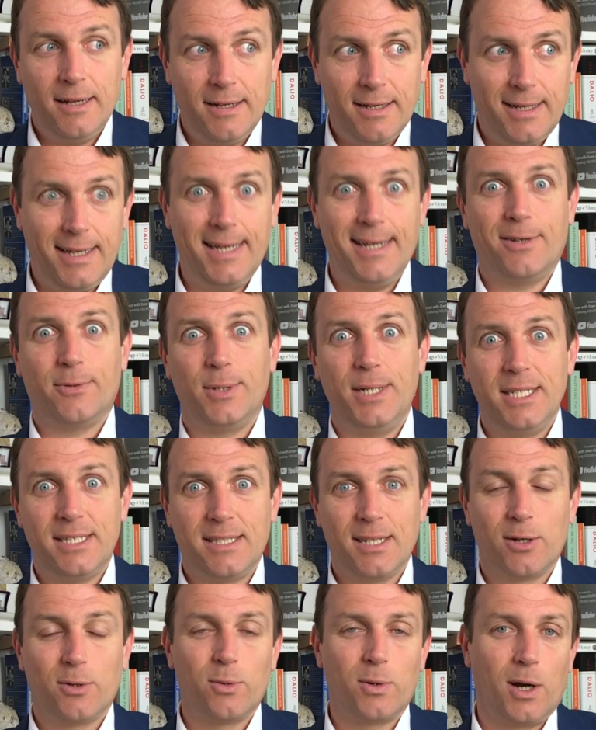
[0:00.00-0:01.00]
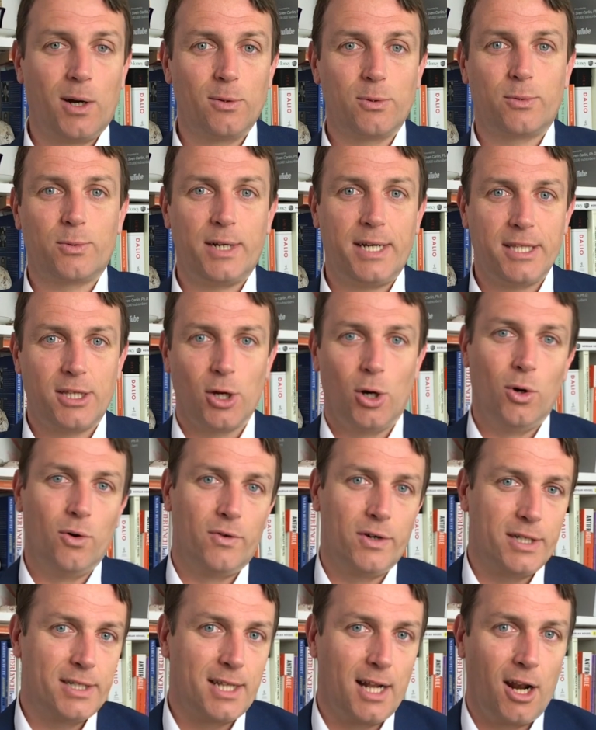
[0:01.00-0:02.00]
increase the growth rate
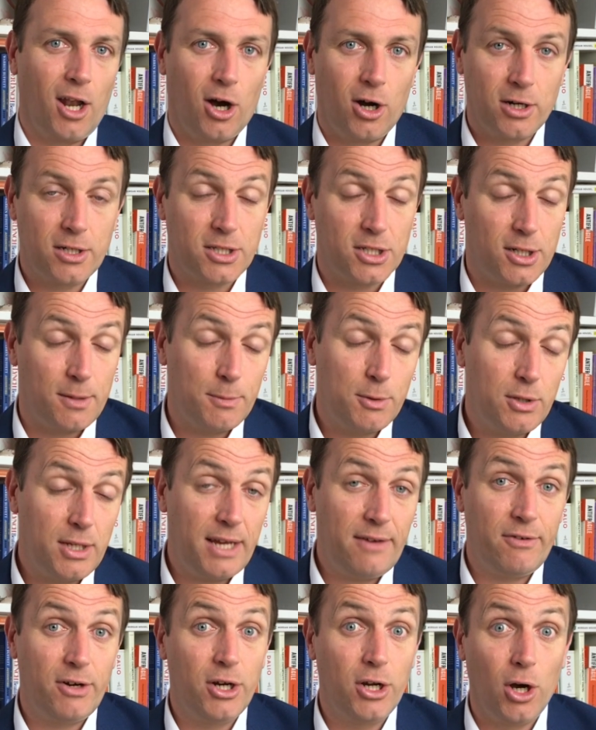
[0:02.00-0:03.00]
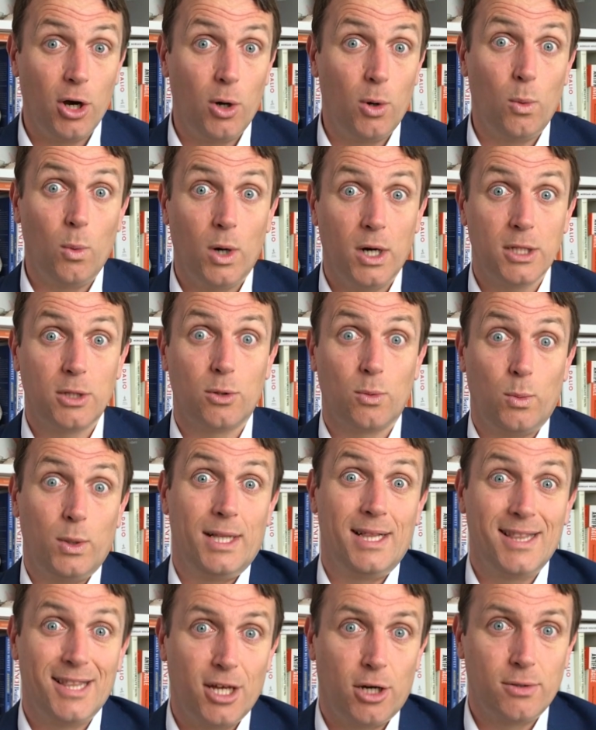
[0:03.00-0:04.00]
over the long term. You never know what
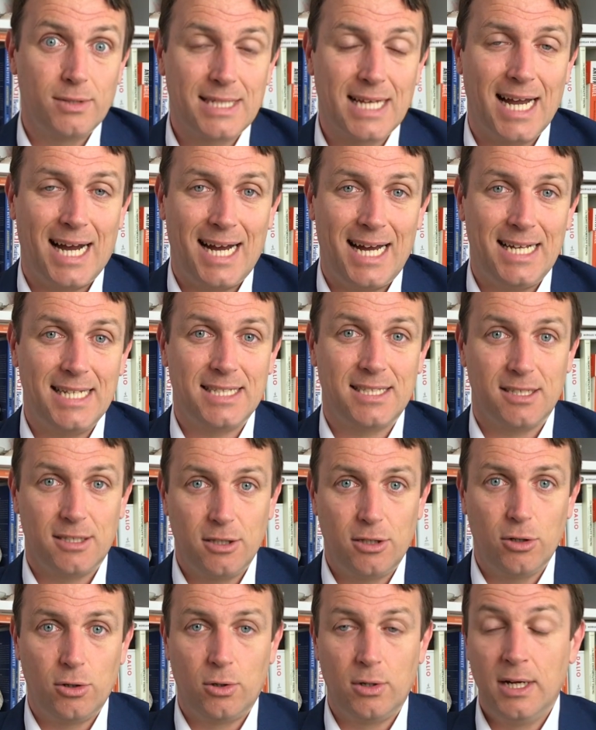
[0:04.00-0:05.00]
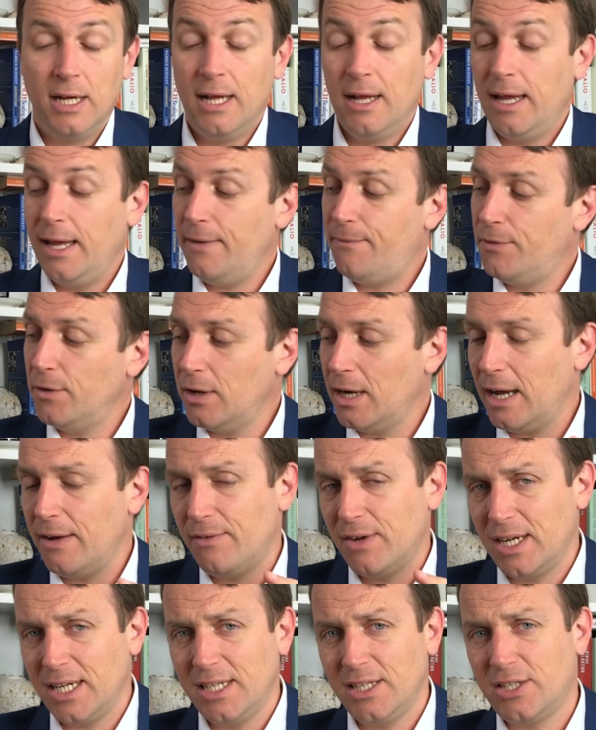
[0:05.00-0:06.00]
will those guys do. If you have
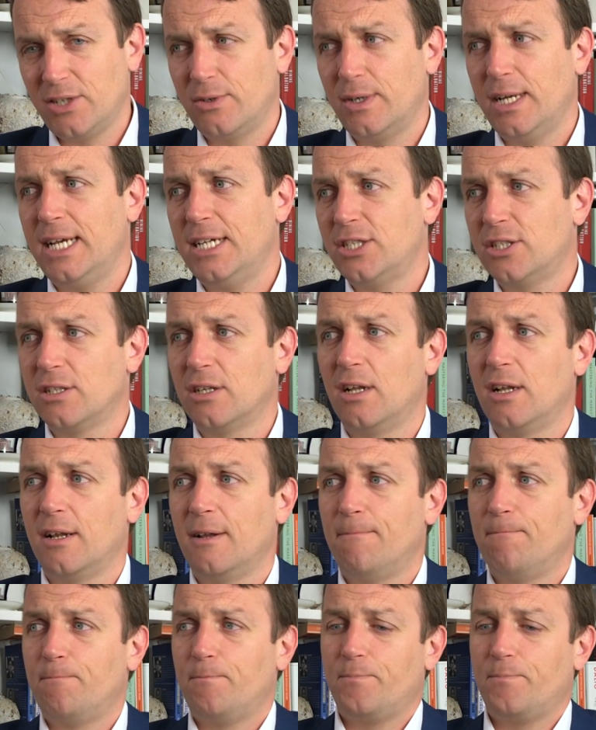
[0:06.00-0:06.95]
an international